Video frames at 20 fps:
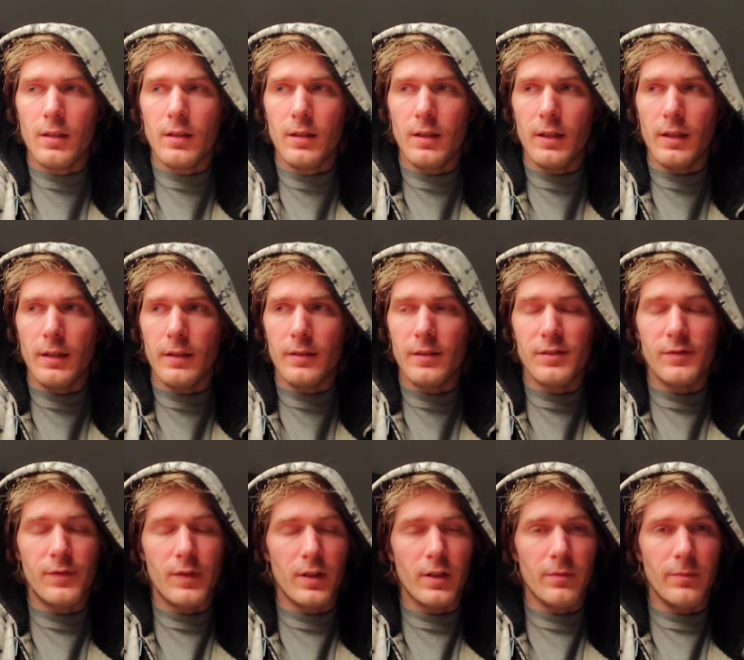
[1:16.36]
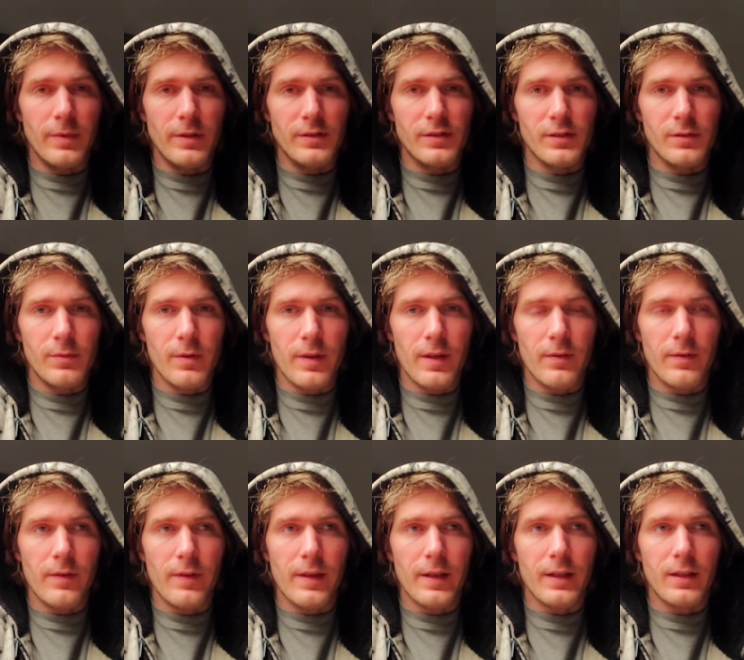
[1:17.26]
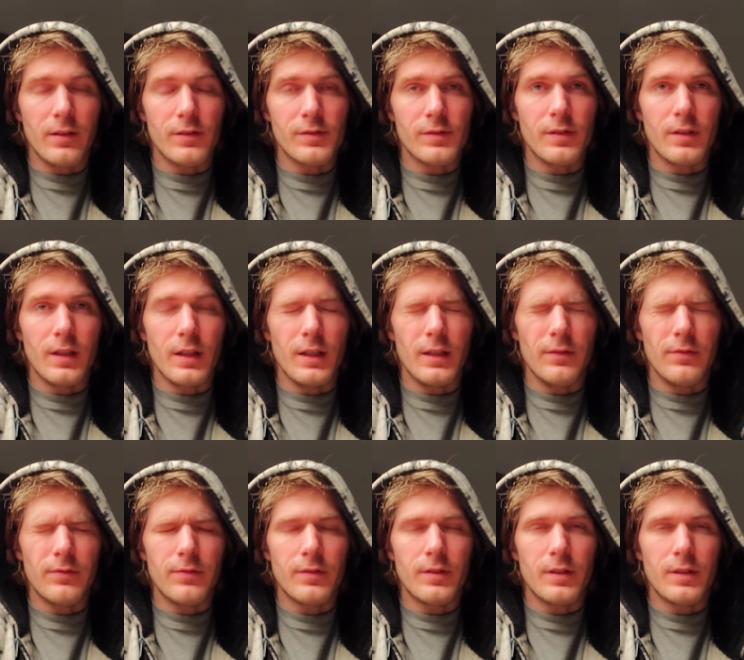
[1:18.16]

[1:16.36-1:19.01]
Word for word: and just very busy with everything else in life.